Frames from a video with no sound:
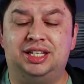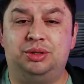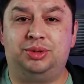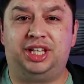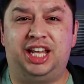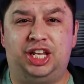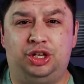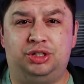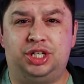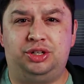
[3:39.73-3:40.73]
to really get
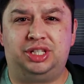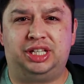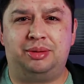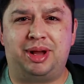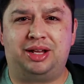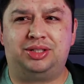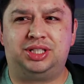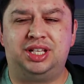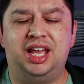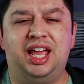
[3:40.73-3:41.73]
used to using the mouse.
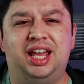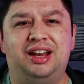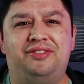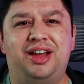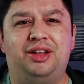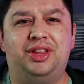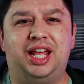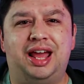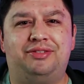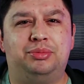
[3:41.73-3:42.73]
And I found that
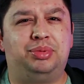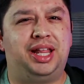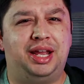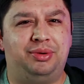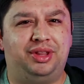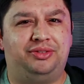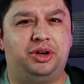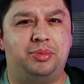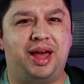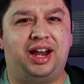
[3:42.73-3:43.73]
after playing with it for
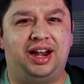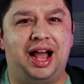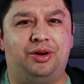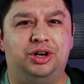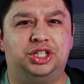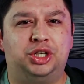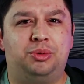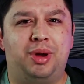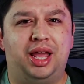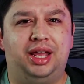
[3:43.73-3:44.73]
about an hour or so,
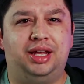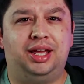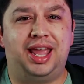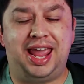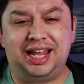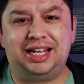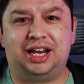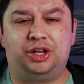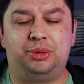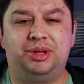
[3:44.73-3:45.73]
my hand got a
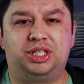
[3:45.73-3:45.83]
little bit